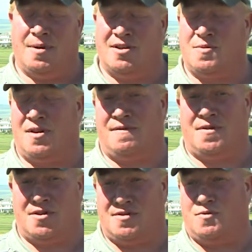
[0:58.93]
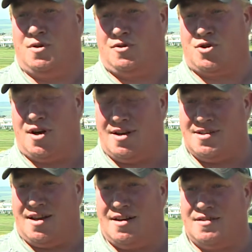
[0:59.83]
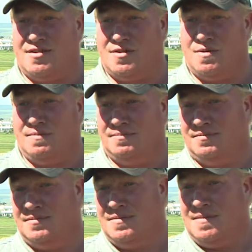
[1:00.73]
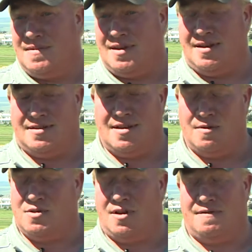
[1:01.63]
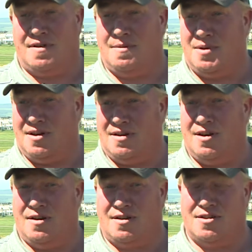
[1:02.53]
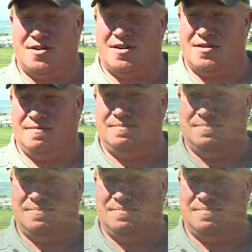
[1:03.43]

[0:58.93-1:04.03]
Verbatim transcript: but it's one of the first real tries at it, so it, it was a lot of fun being in here in construction.